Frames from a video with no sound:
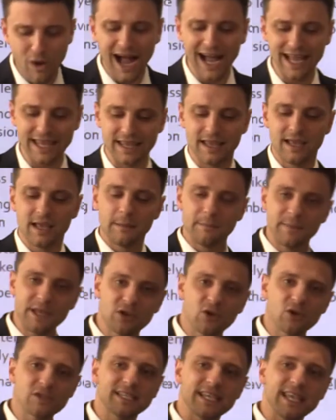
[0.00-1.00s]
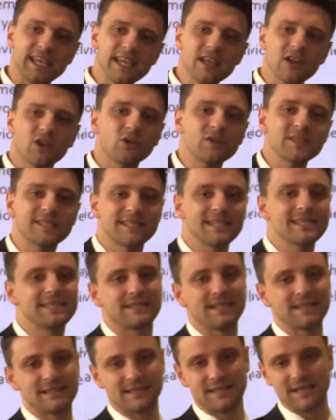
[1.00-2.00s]
Why? Because
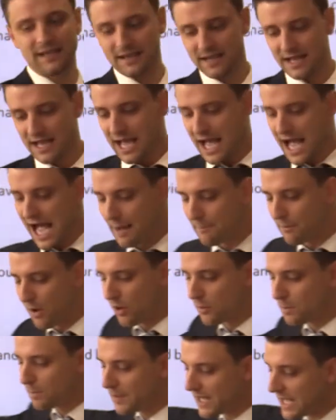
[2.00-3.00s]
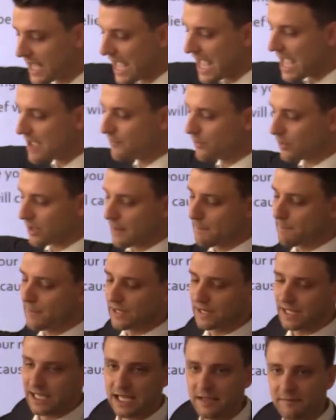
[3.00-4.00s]
inconsistency among behavior
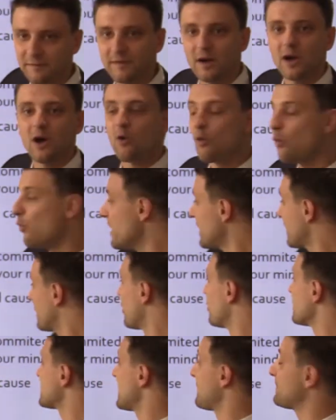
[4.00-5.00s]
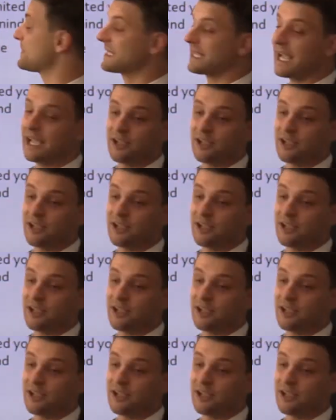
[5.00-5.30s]
and belief will cause up